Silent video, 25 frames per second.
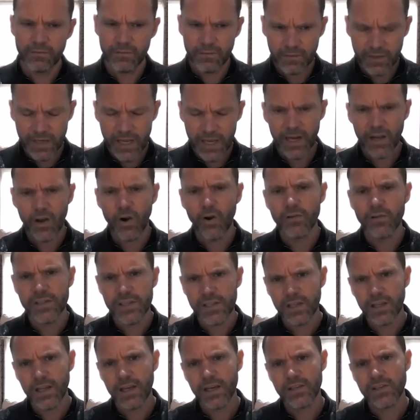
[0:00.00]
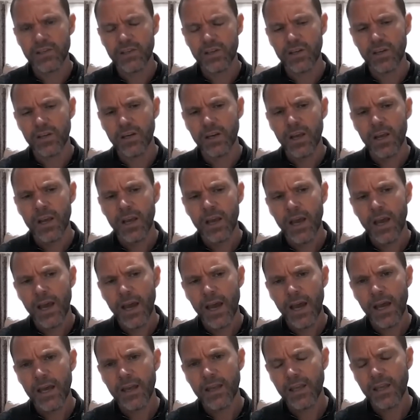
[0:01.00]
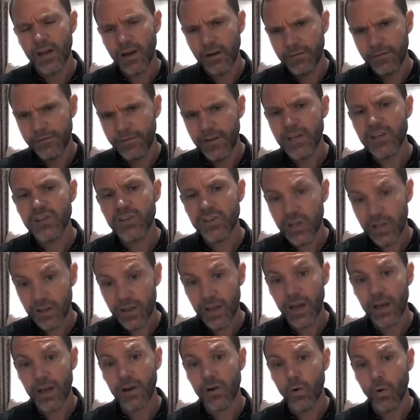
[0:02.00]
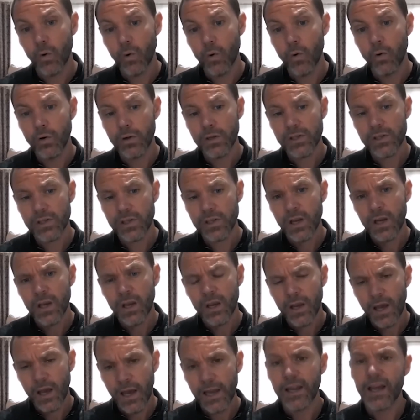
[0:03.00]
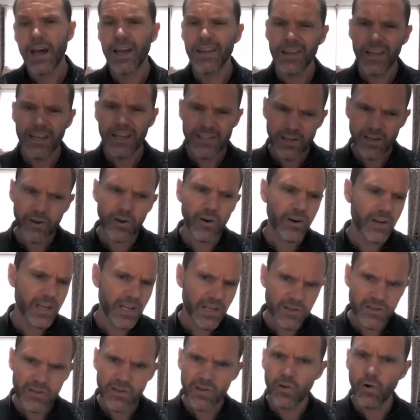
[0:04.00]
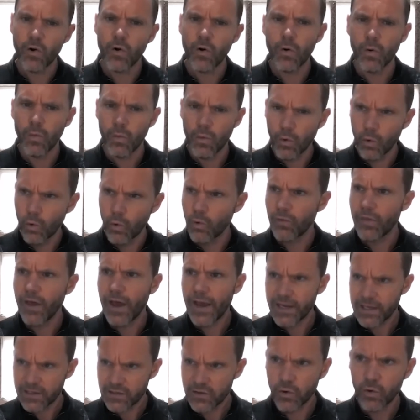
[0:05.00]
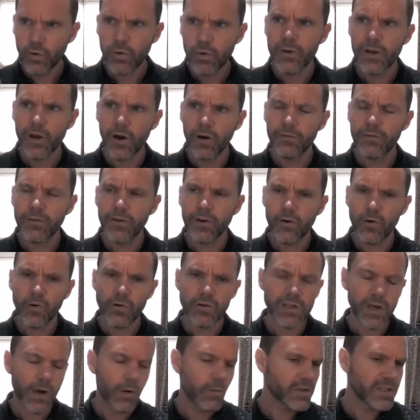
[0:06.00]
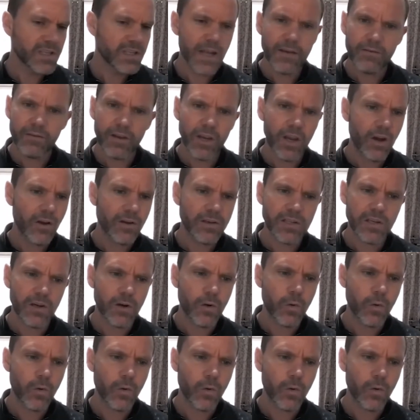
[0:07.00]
getting on selection, you know, finishing that course, unless I got injured or they took me off the course, I was never going to